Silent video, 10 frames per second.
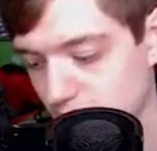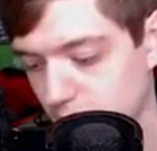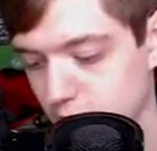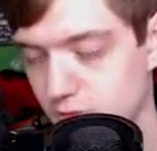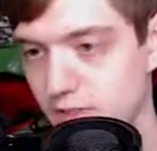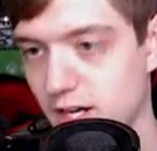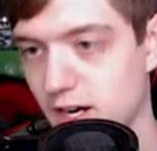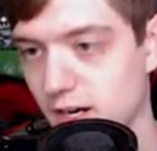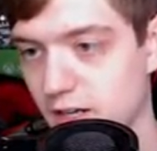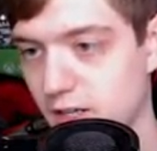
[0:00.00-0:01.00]
So we've got
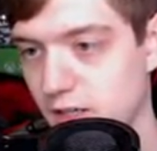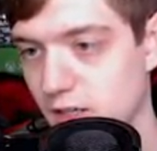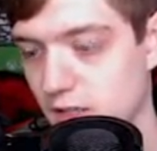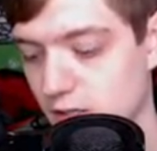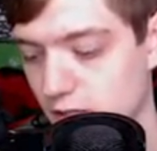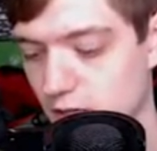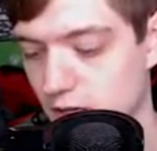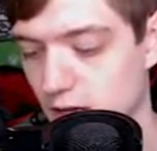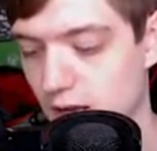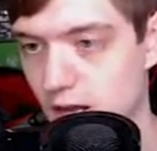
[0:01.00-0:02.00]
our
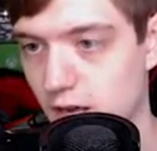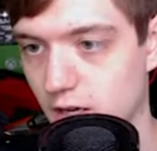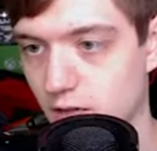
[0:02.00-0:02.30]
uh,